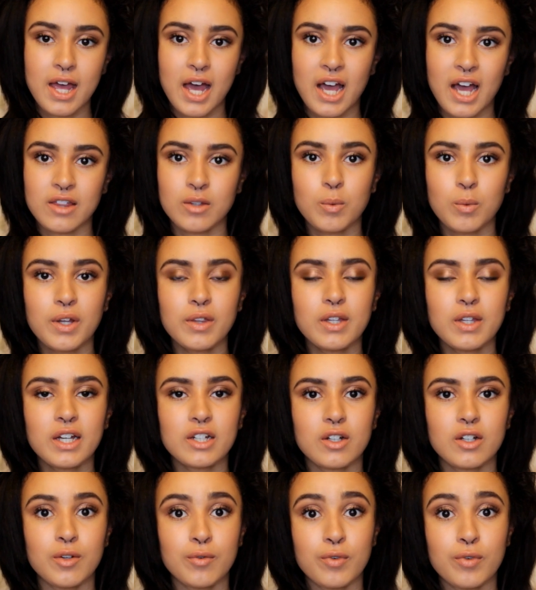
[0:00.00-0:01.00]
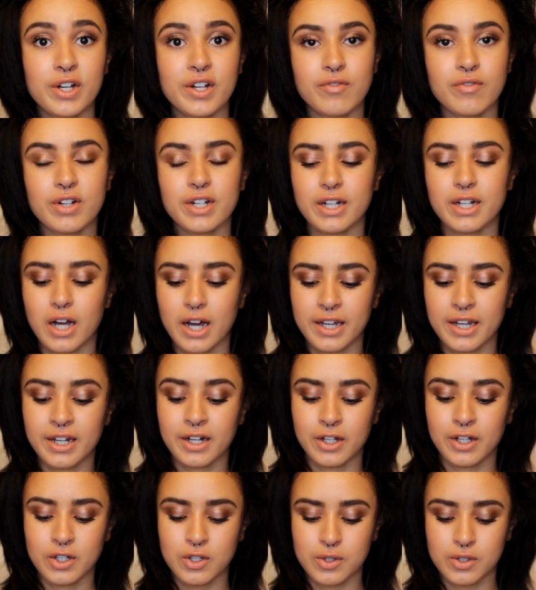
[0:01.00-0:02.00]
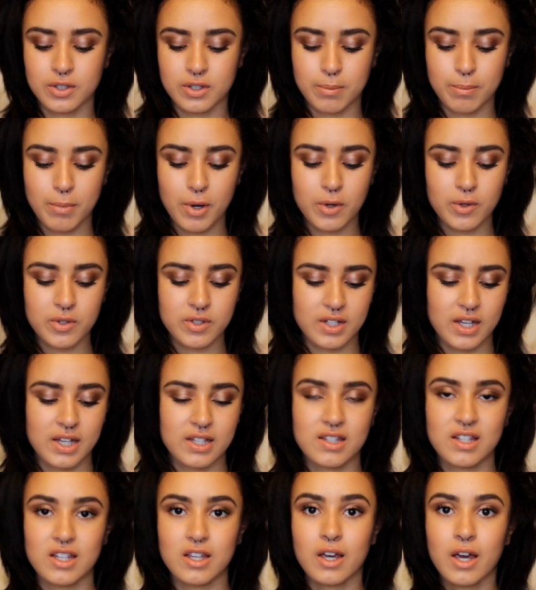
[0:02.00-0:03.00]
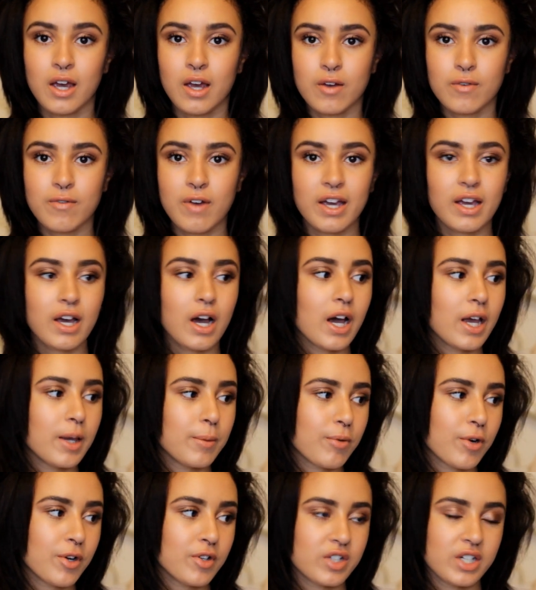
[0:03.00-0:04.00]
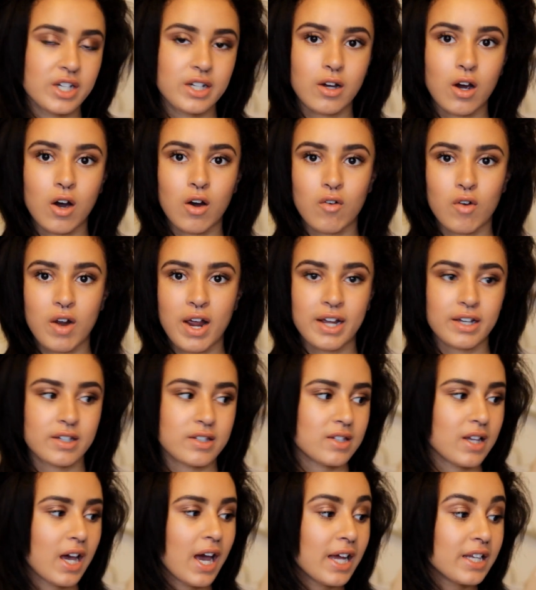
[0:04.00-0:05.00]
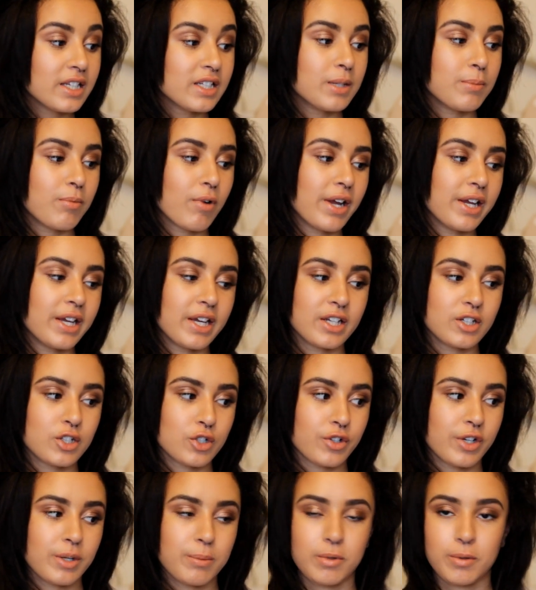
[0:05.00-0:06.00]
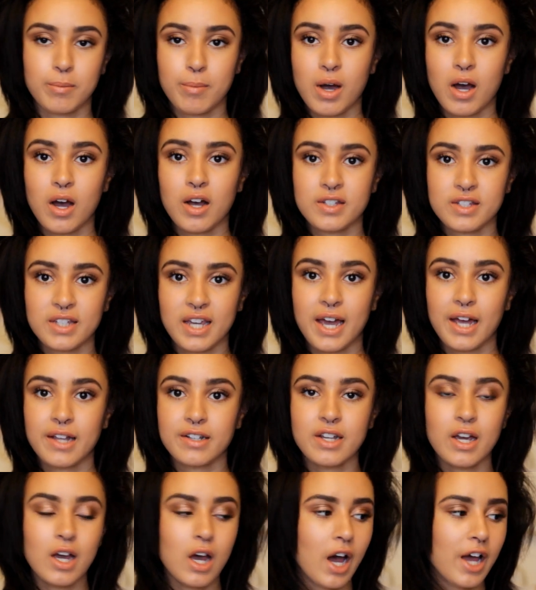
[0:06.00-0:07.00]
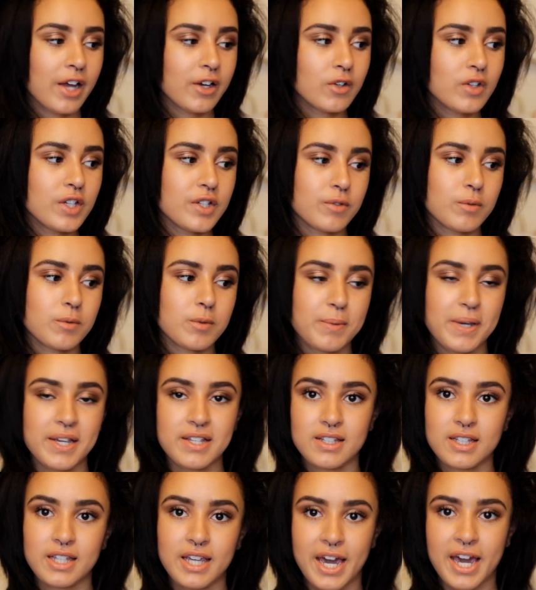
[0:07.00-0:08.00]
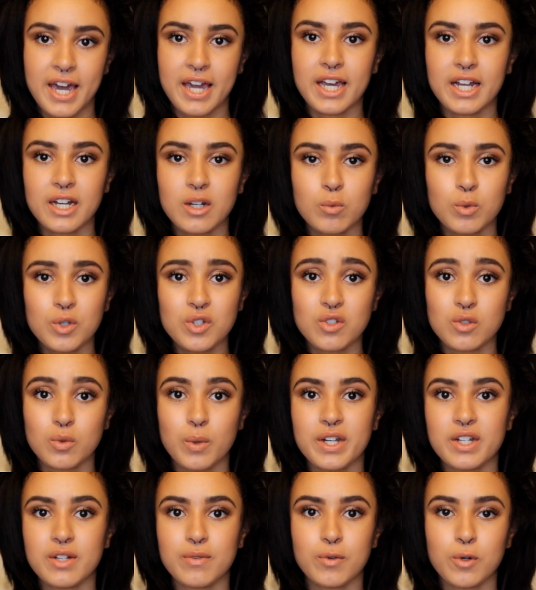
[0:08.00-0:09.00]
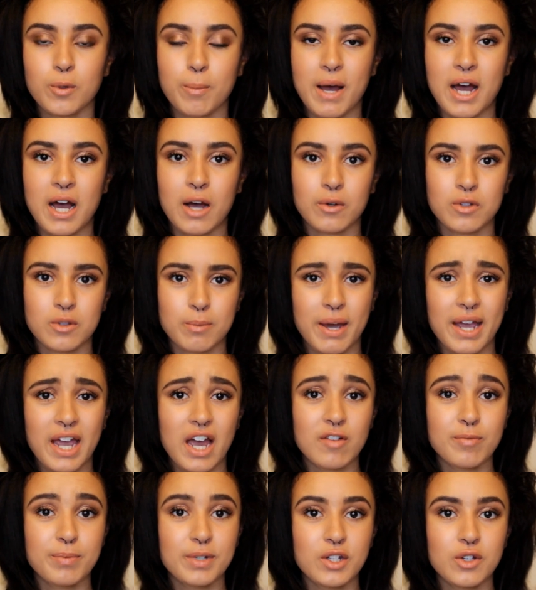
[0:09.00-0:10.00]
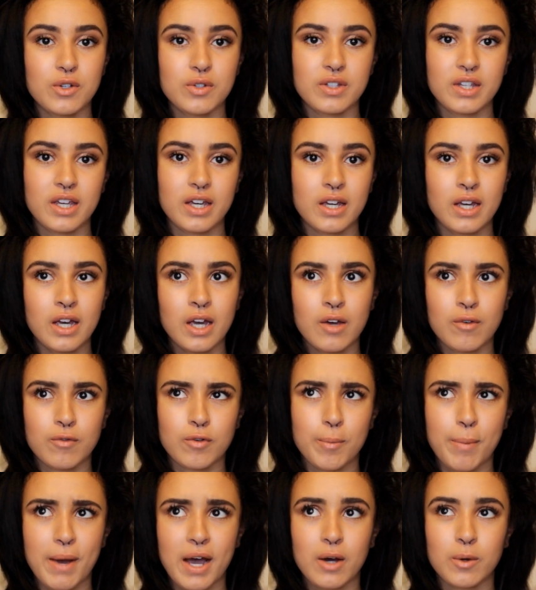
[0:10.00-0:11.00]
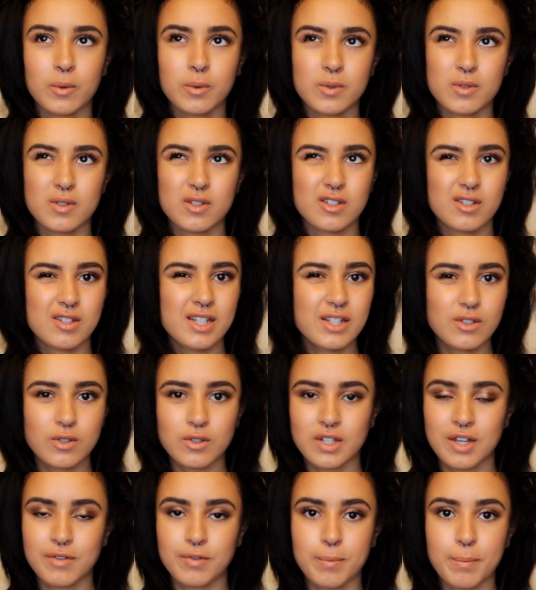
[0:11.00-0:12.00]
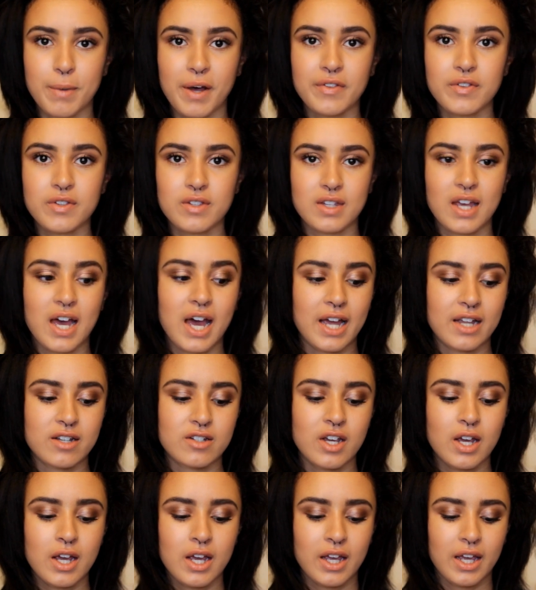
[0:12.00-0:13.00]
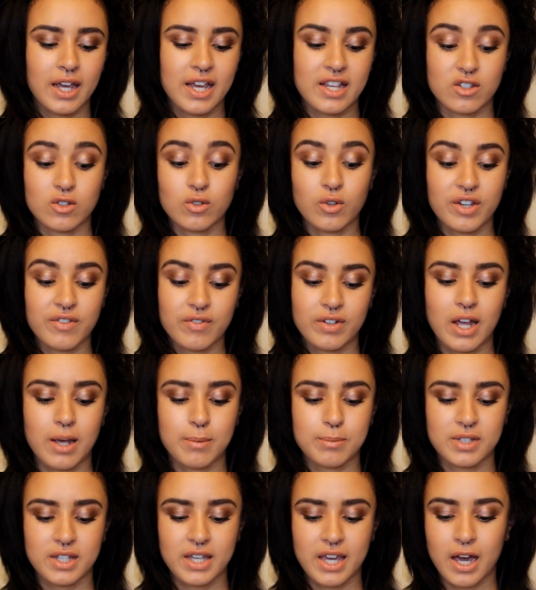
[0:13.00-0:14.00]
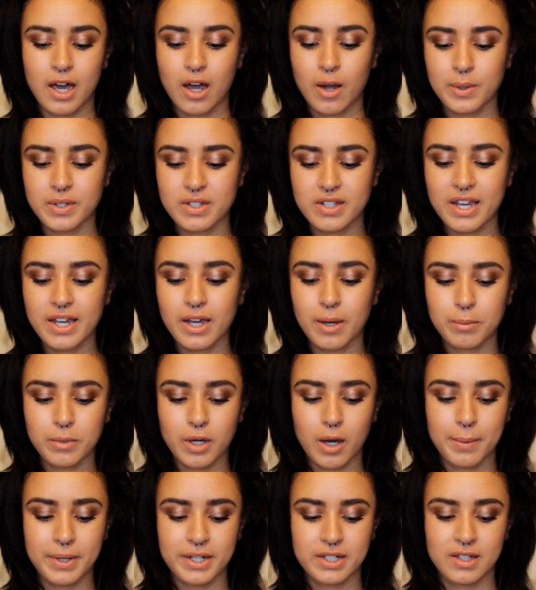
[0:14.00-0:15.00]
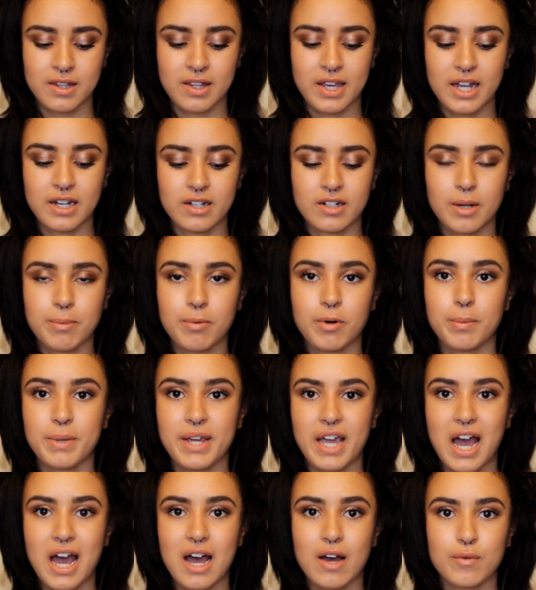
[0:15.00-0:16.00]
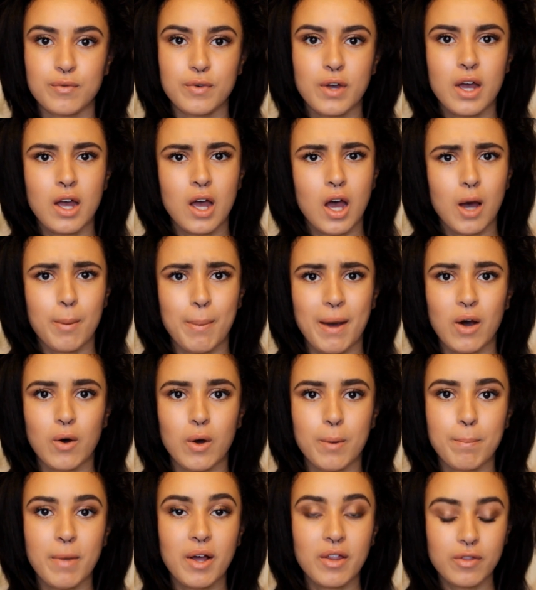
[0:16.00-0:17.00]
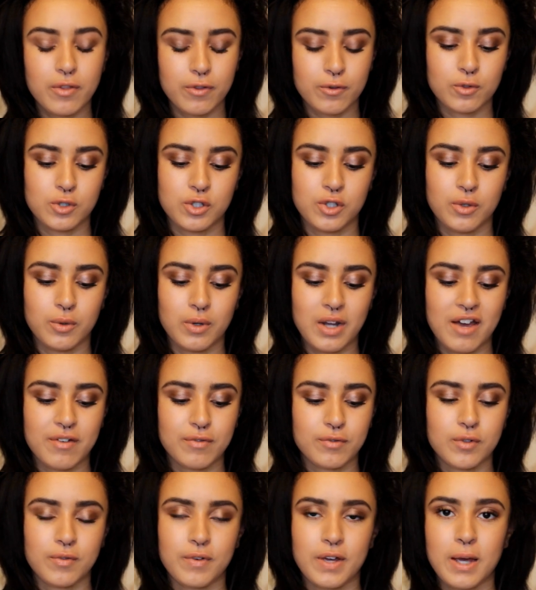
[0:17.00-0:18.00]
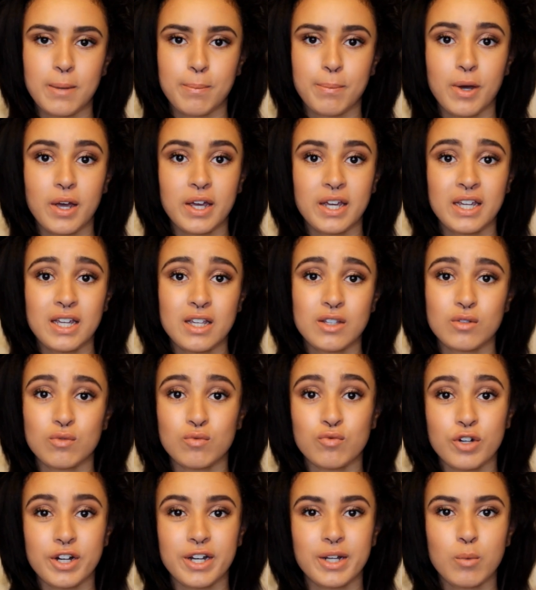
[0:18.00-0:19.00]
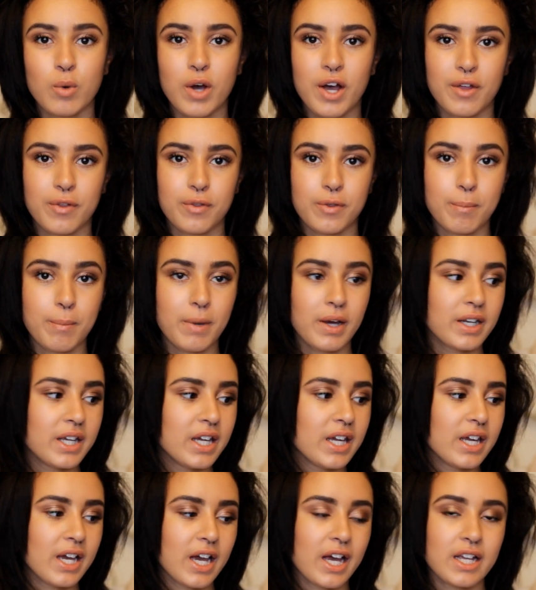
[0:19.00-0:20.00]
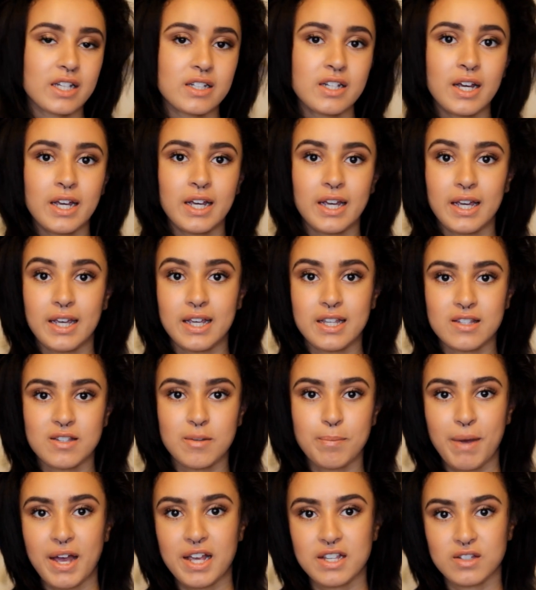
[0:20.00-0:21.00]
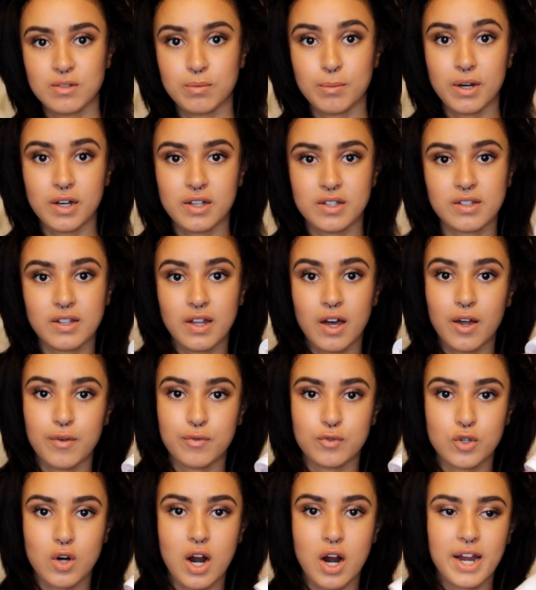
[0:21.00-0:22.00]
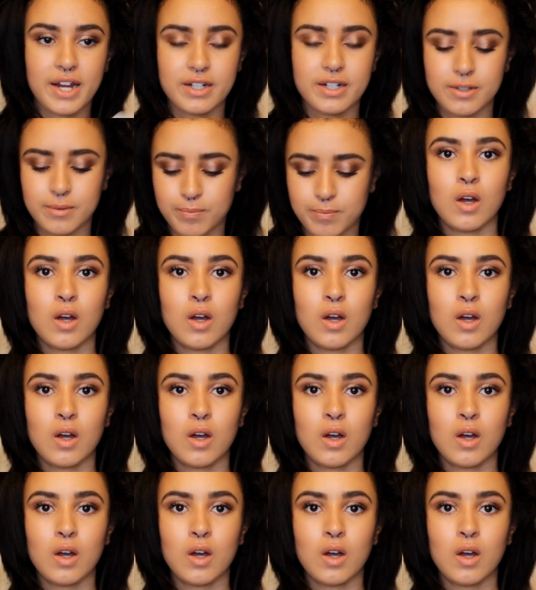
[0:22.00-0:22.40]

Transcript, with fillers: And the one that I really, really like and I use the most is the Fekkai Protein RX Anti-Breakage Treatment Mask. And I got this from Space NK and it was £24, but I have been using it for about six or seven months and it's not even empty yet. I would say I'm coming to the end. I probably have about a month or two left of it, but it is really worth the money and it is the best mask that I've tried.